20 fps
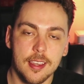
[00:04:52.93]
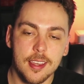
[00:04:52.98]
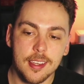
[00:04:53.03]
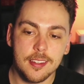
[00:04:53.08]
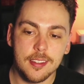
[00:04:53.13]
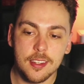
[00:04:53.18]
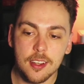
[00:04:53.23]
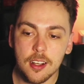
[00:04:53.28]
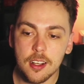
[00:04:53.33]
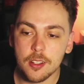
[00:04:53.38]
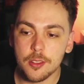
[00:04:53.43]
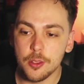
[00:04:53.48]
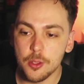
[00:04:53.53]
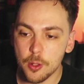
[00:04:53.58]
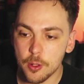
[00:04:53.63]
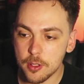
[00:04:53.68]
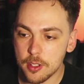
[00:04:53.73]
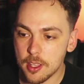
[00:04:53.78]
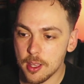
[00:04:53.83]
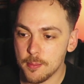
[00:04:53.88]
a Dark
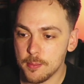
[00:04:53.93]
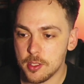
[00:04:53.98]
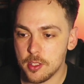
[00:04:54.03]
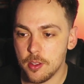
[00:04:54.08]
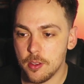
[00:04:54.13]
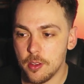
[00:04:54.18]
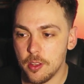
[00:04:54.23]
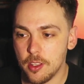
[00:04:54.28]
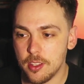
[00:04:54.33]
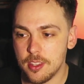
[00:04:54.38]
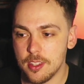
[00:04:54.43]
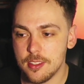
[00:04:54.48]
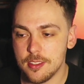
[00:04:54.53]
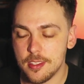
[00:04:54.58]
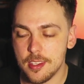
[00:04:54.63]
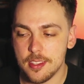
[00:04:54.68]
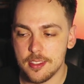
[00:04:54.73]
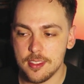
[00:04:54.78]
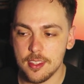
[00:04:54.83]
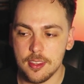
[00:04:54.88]
Lord comes to Earth and
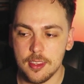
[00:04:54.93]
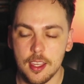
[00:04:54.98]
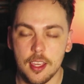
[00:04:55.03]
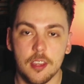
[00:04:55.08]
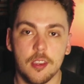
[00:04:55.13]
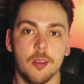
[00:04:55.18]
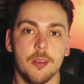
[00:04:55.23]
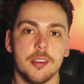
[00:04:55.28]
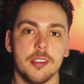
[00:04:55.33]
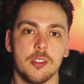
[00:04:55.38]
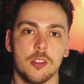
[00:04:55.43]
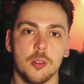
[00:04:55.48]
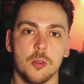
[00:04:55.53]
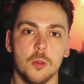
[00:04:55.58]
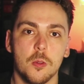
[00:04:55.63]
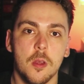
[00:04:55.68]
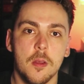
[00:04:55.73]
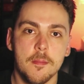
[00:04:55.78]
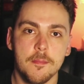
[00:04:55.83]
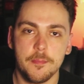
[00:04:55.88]
says that they're going
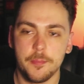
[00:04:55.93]
to